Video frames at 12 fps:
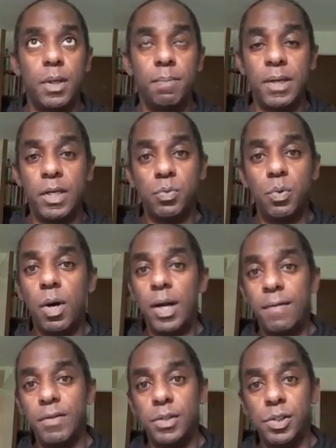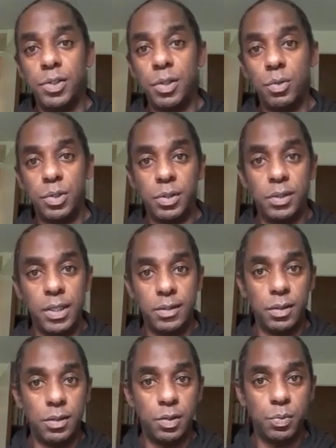because we're all having to social
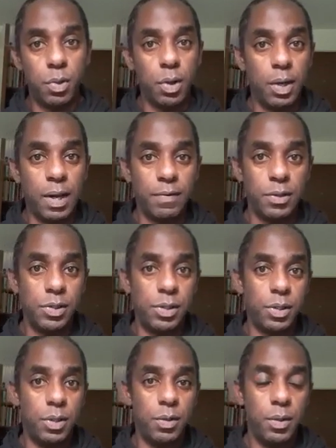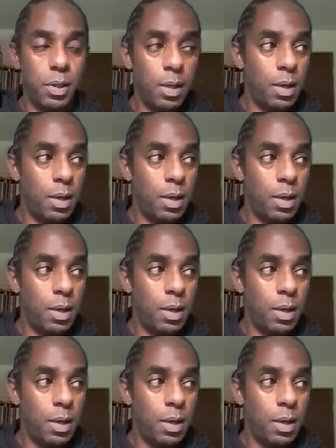distance, we're all having to